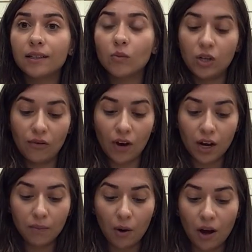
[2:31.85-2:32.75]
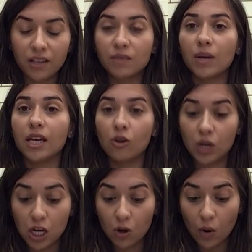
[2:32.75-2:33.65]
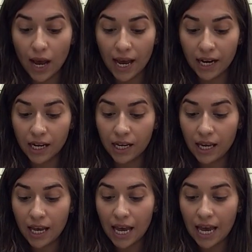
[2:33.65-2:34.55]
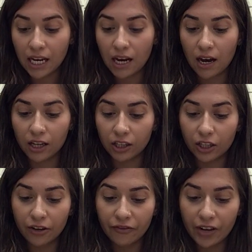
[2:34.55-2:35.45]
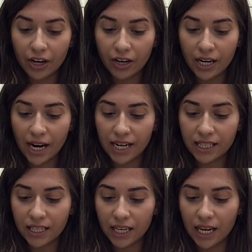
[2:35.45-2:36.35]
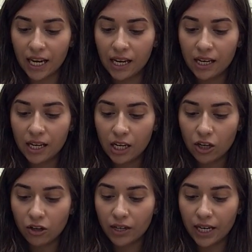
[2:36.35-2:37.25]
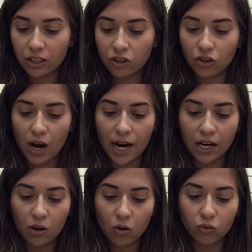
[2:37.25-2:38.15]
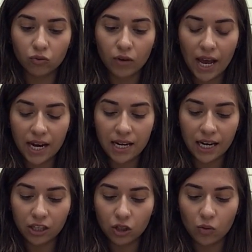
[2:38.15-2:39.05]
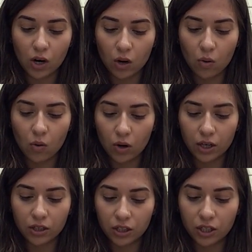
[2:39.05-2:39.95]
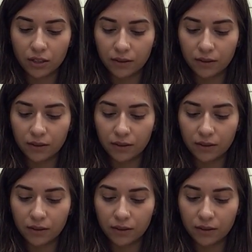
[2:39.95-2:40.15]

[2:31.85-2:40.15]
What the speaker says: when you've unpaused me, you can go ahead and color very nicely your next triangle red next to our orange.